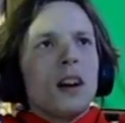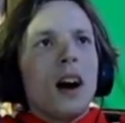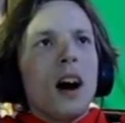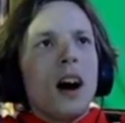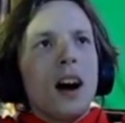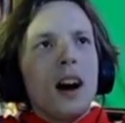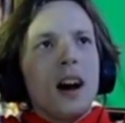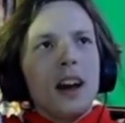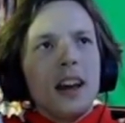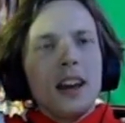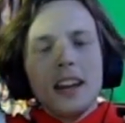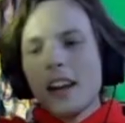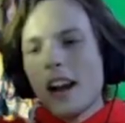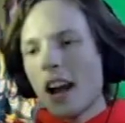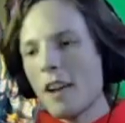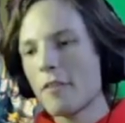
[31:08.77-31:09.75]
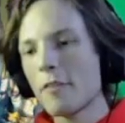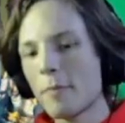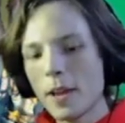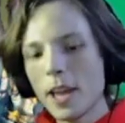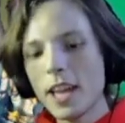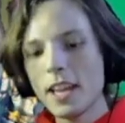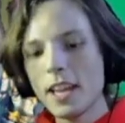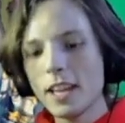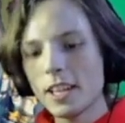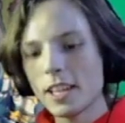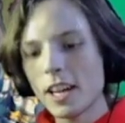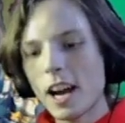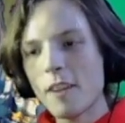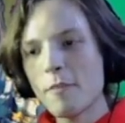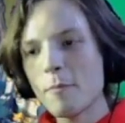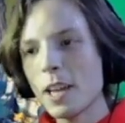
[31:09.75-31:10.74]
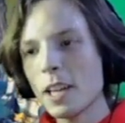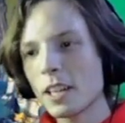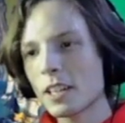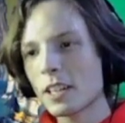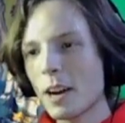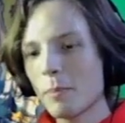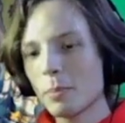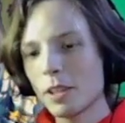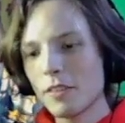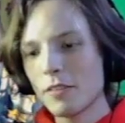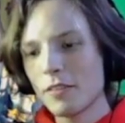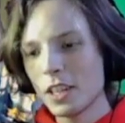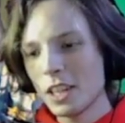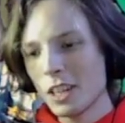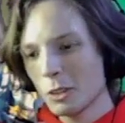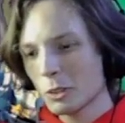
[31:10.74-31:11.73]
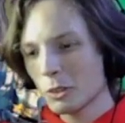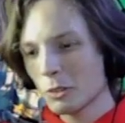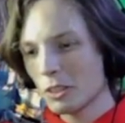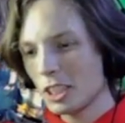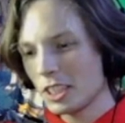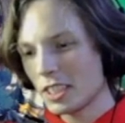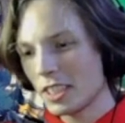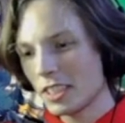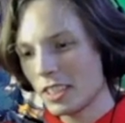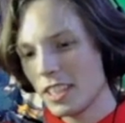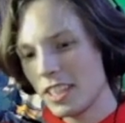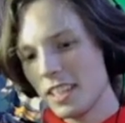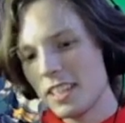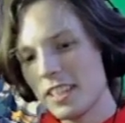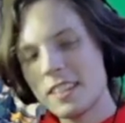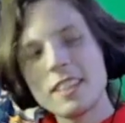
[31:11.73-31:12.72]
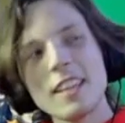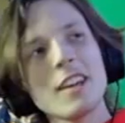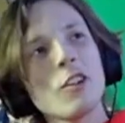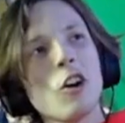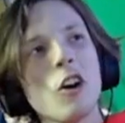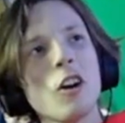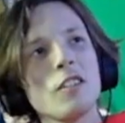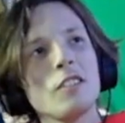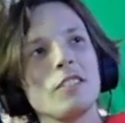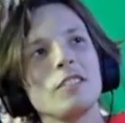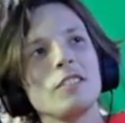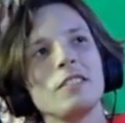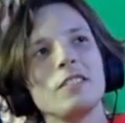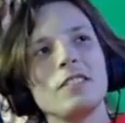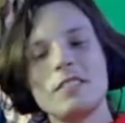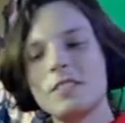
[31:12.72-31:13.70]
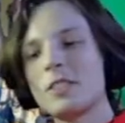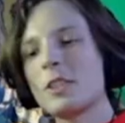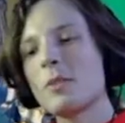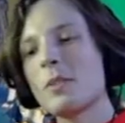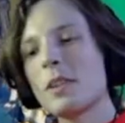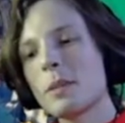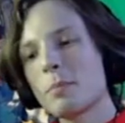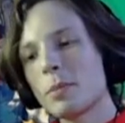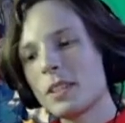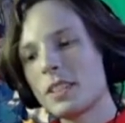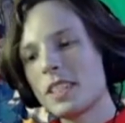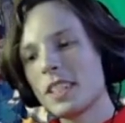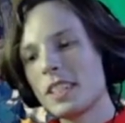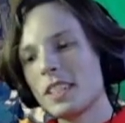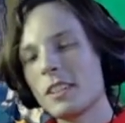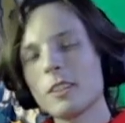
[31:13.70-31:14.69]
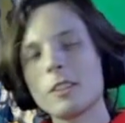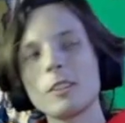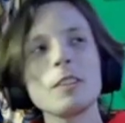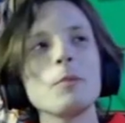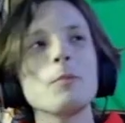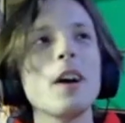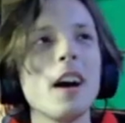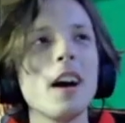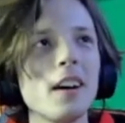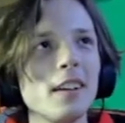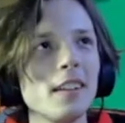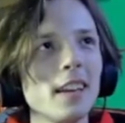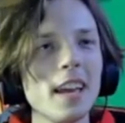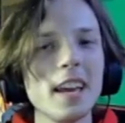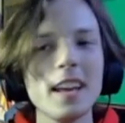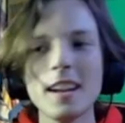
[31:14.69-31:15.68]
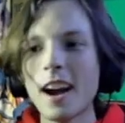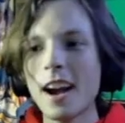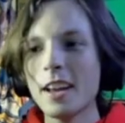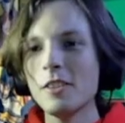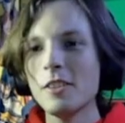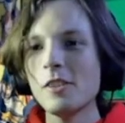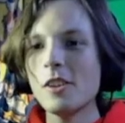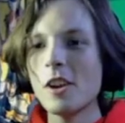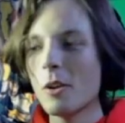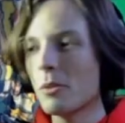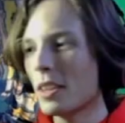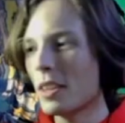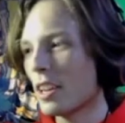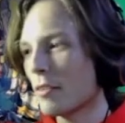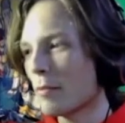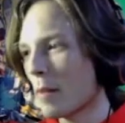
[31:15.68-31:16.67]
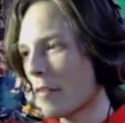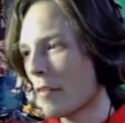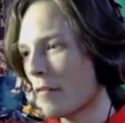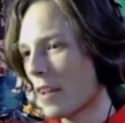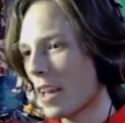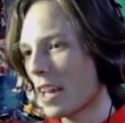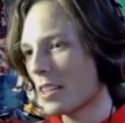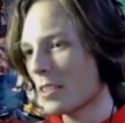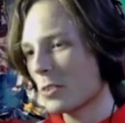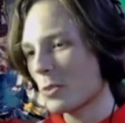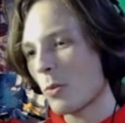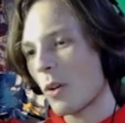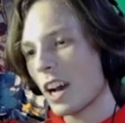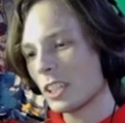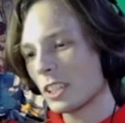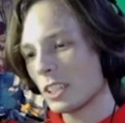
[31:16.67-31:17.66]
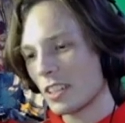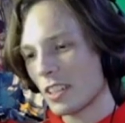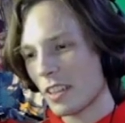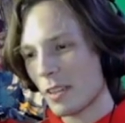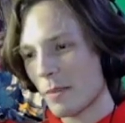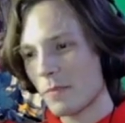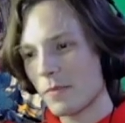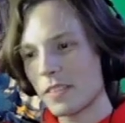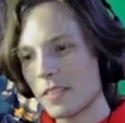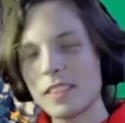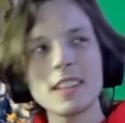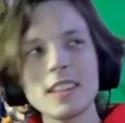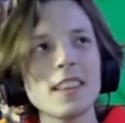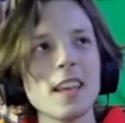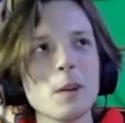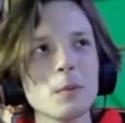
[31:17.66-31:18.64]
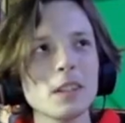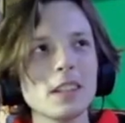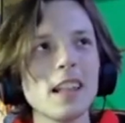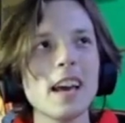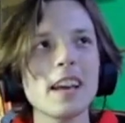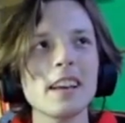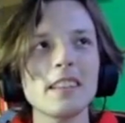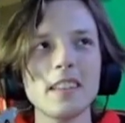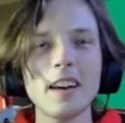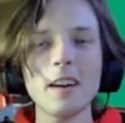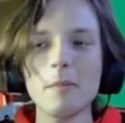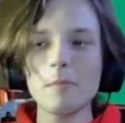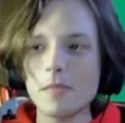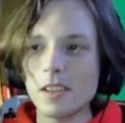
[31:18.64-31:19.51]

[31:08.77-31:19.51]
I I've made I've made a couple of videos recently that aren't doing particularly well, and I know that if my fans watched them, that they would like them.